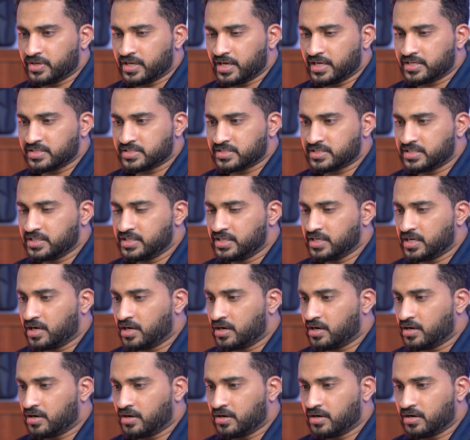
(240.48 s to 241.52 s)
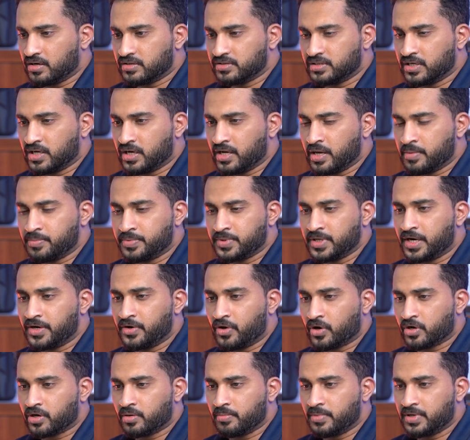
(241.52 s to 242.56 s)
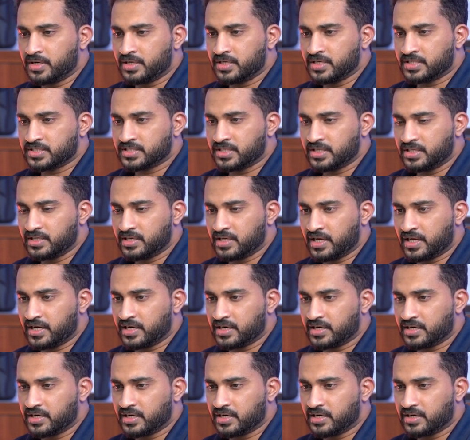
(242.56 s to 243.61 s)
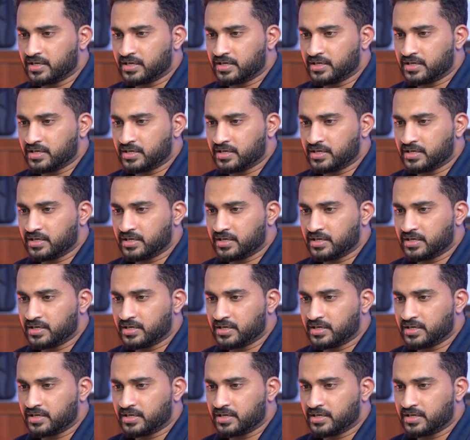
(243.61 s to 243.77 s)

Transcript: you can see the API documentation, and